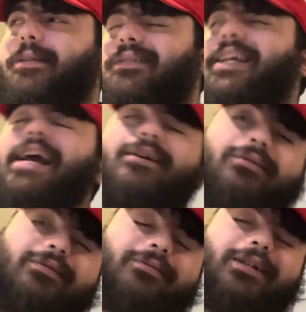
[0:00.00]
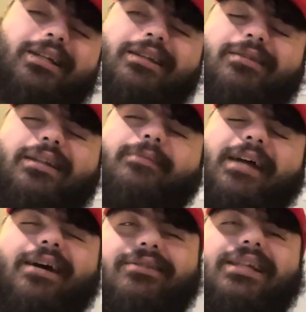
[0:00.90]
like I don't know, we're in the name
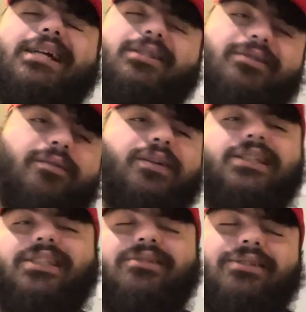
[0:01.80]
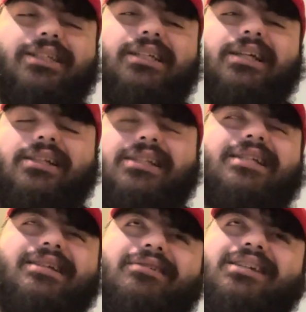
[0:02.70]
of OutKast, so fresh and so clean. I think
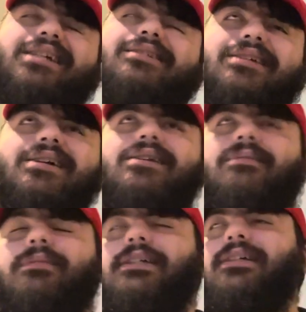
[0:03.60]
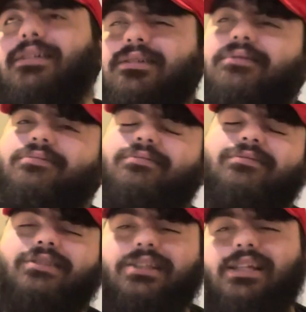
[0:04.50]
that's OutKast. But um,
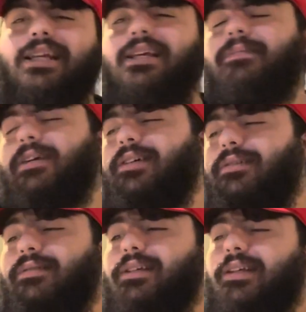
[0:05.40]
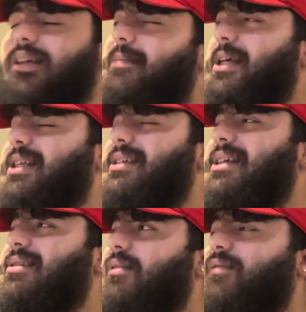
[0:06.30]
yeah, bro, he making it
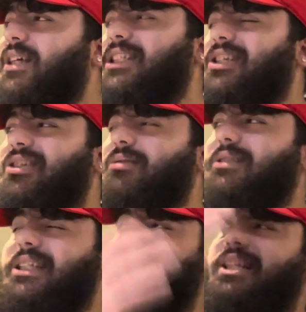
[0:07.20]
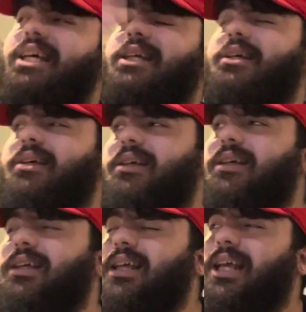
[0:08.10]
sound so fresh and so clean. Like
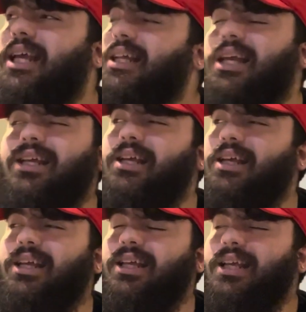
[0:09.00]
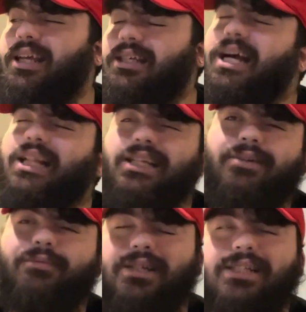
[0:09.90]
it, it got like
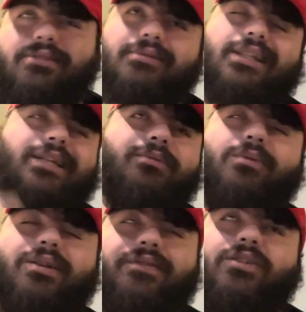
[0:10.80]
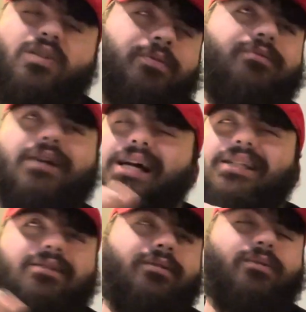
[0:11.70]
a ring to it. Like you won't even you'll just be
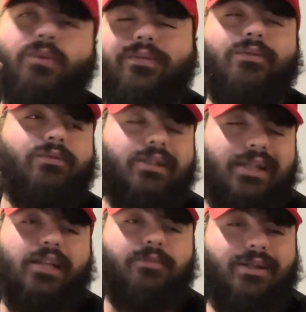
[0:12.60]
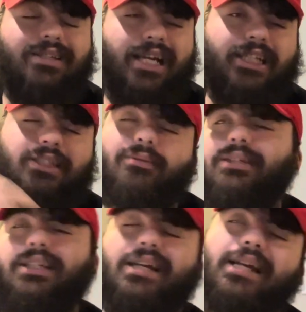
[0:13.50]
riding to it. You won't even realize what's actually
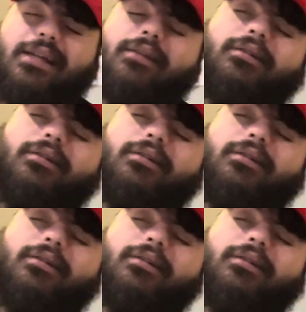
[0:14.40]
going in your head.